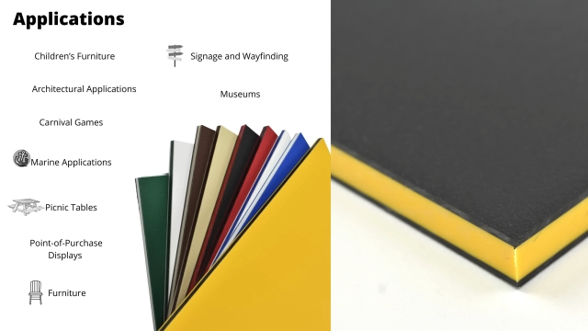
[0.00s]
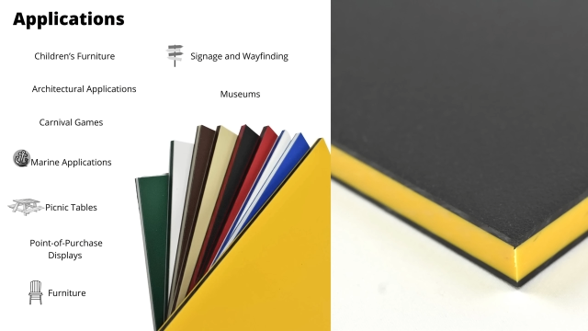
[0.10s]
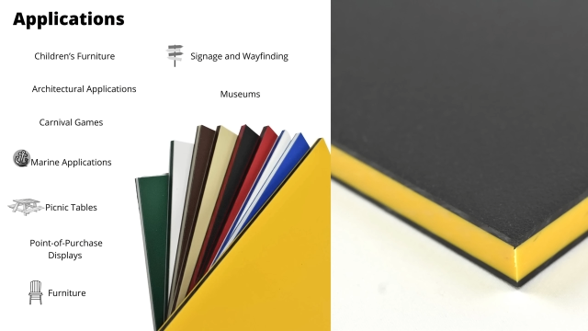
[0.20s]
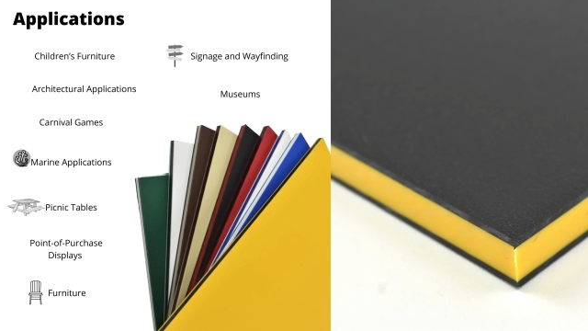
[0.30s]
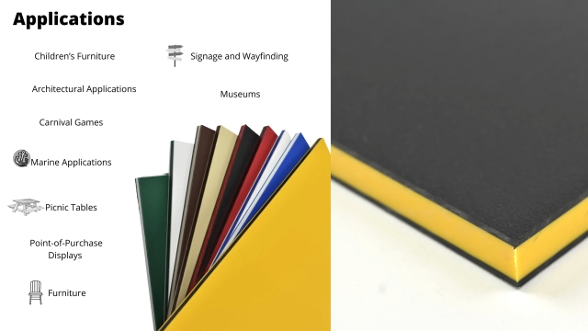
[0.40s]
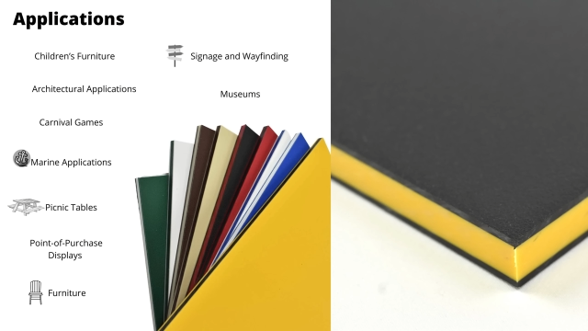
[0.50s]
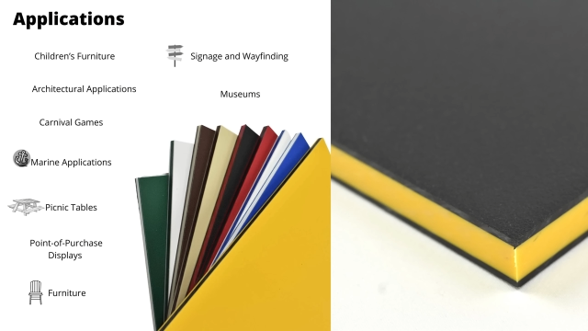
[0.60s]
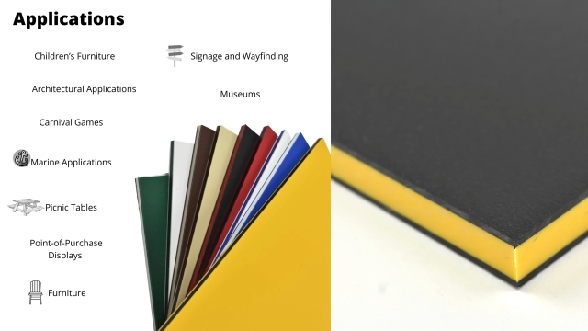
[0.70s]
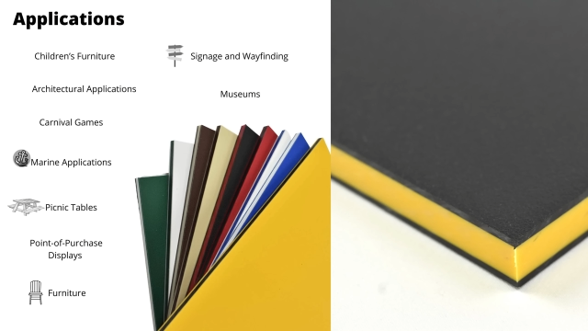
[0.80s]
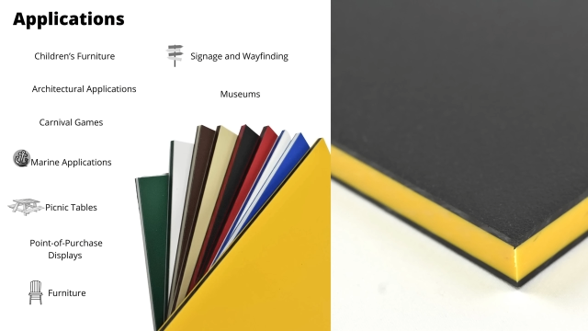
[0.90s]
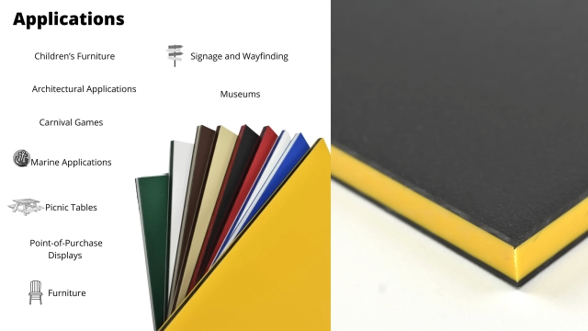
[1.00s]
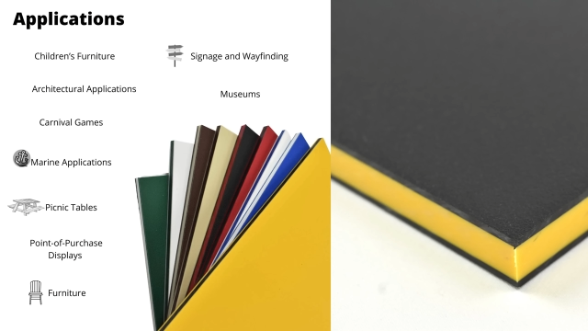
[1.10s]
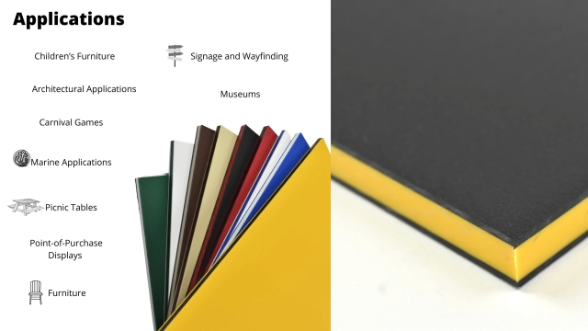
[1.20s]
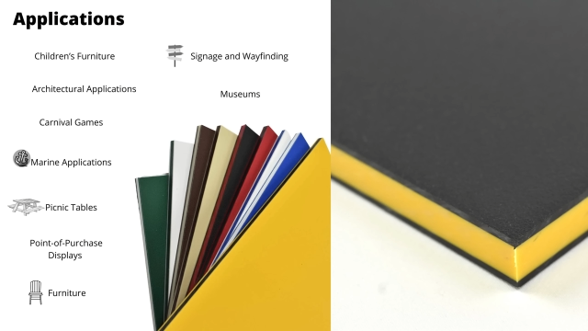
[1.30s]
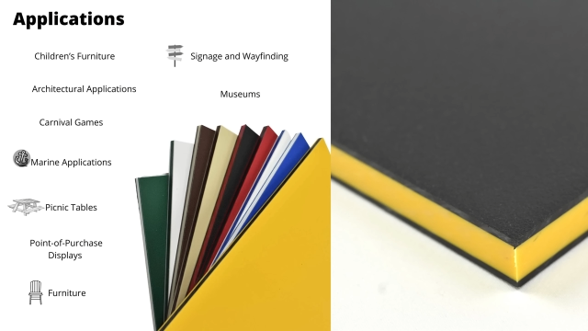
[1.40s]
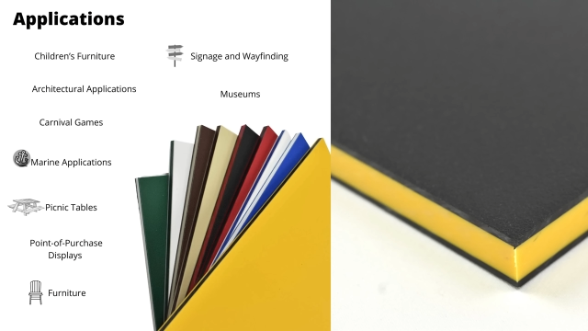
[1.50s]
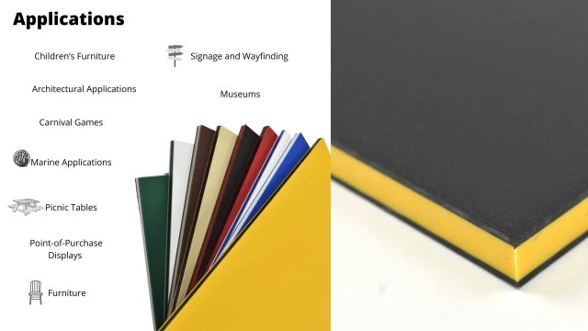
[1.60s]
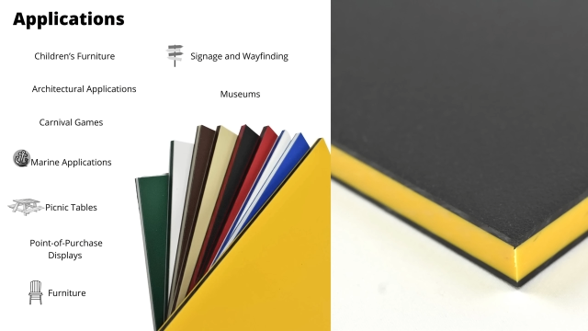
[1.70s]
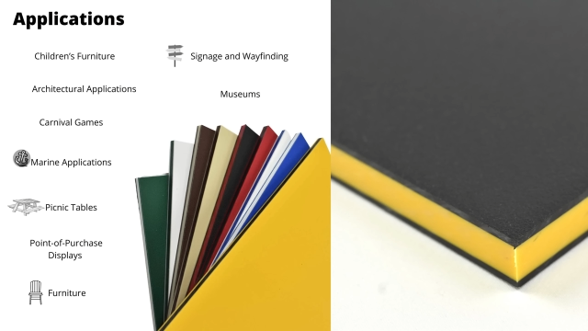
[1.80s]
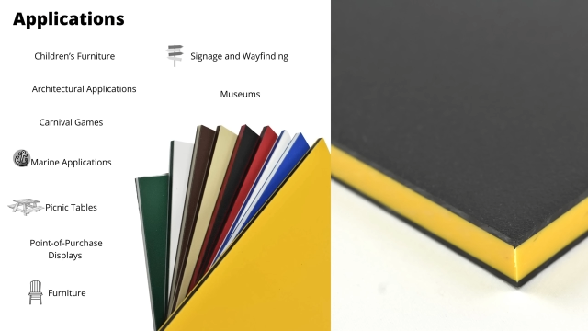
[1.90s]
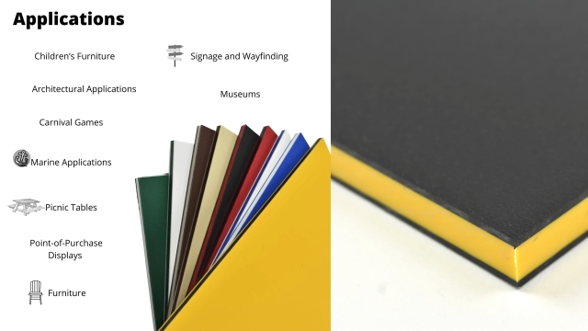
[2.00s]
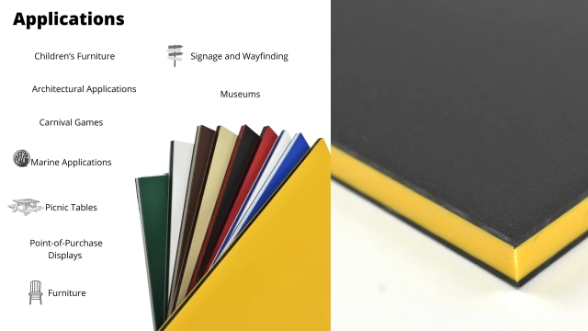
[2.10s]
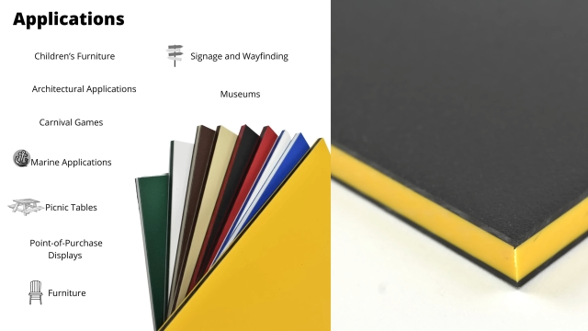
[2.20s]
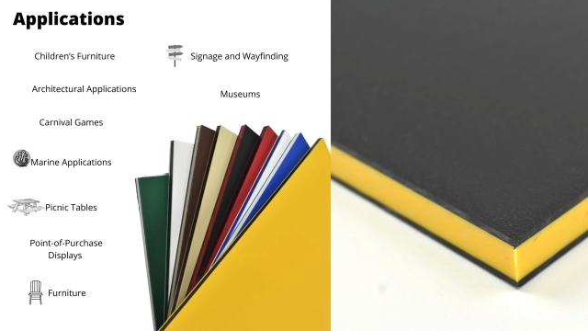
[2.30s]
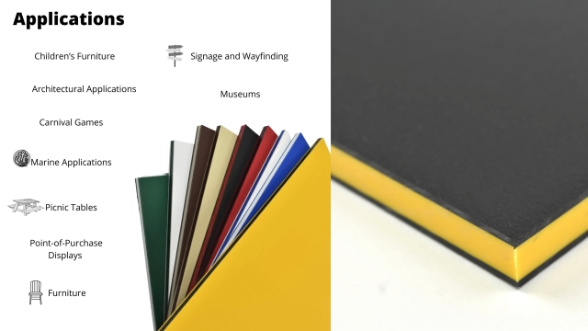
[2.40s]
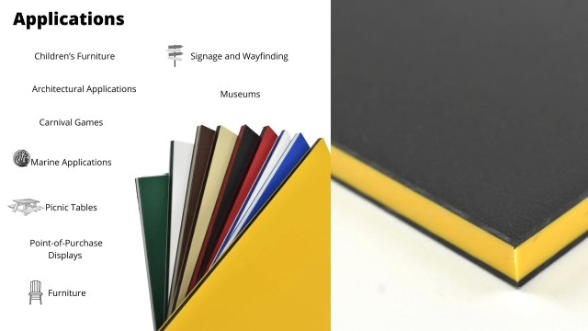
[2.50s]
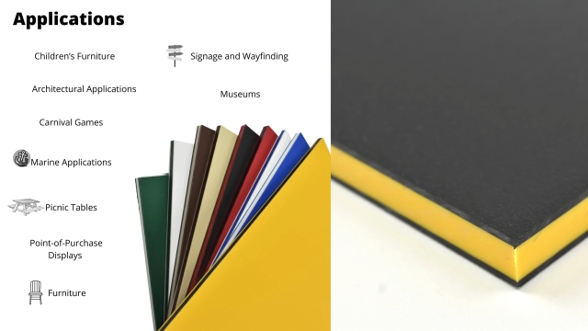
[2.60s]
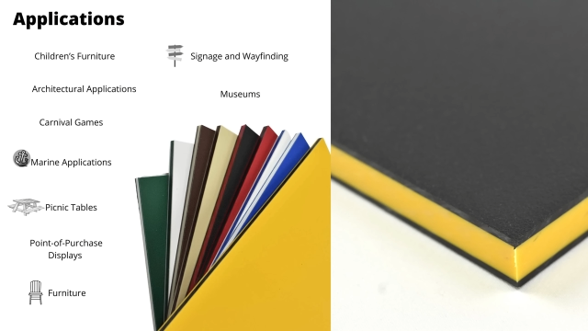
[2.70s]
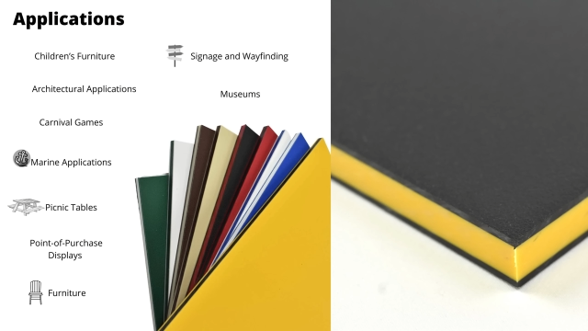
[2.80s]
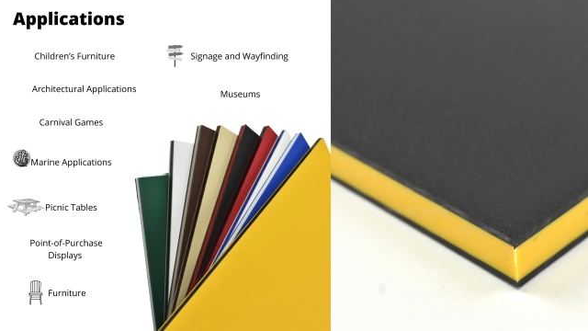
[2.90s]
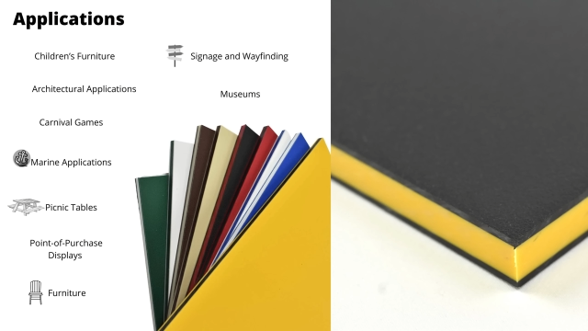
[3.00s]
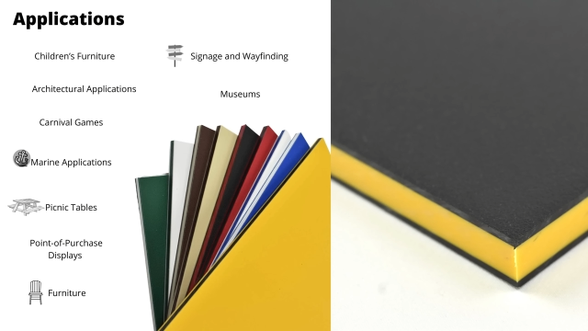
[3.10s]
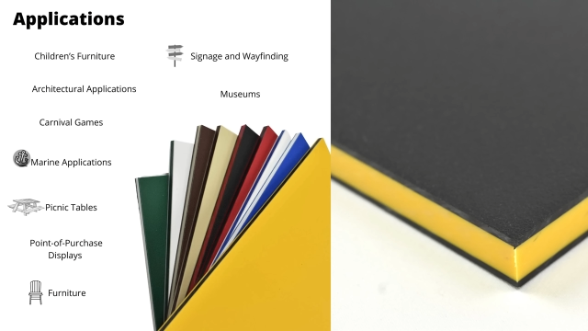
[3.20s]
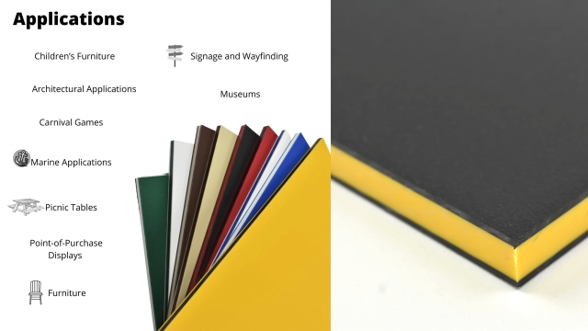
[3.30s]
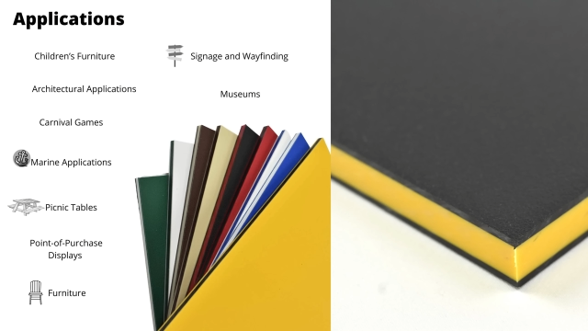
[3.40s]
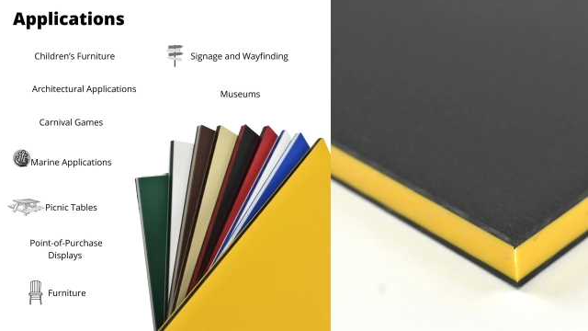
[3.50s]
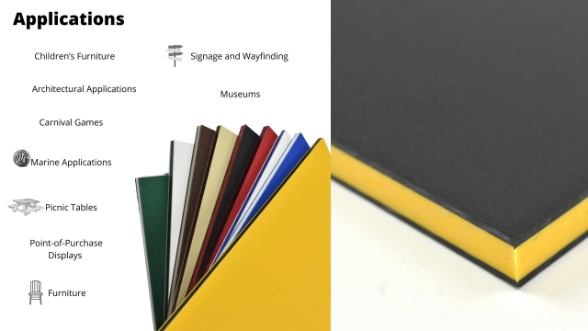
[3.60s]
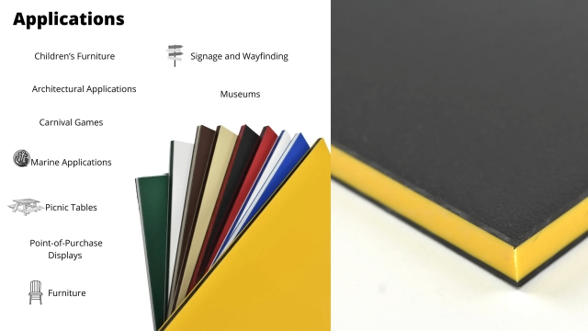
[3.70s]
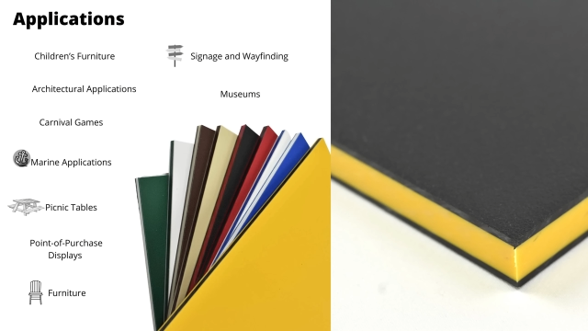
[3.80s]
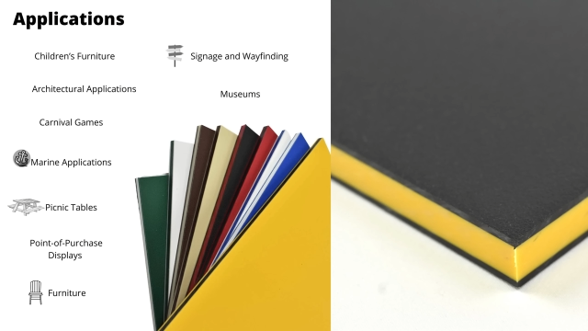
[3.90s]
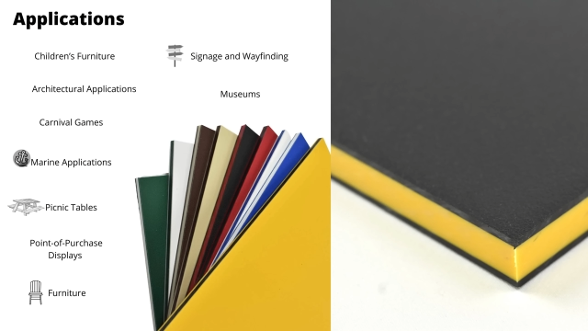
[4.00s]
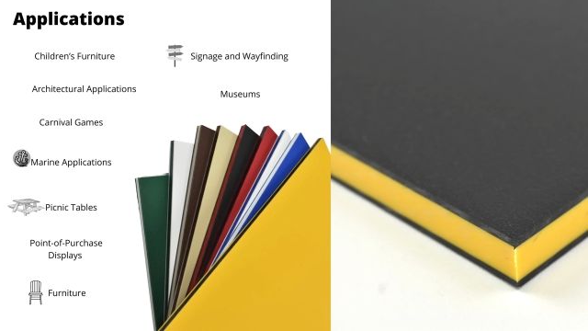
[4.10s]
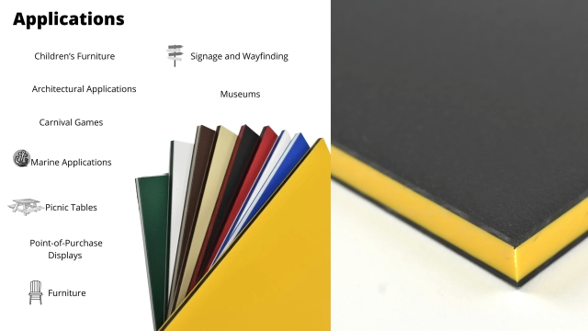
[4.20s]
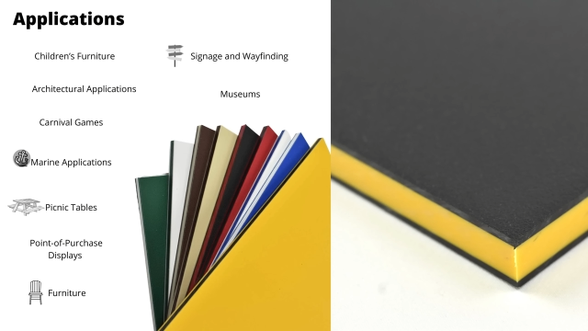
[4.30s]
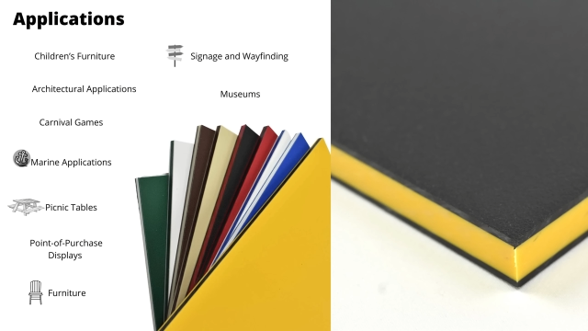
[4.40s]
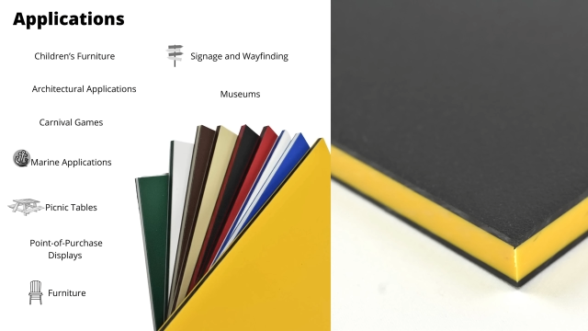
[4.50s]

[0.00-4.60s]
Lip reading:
(no speaker visible)